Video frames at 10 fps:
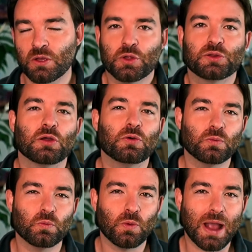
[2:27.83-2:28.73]
So
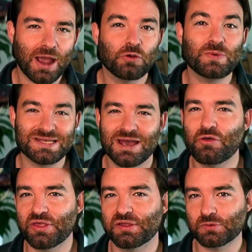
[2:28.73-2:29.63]
how do we tell
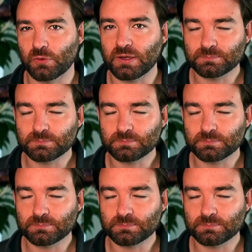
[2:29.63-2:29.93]
this story?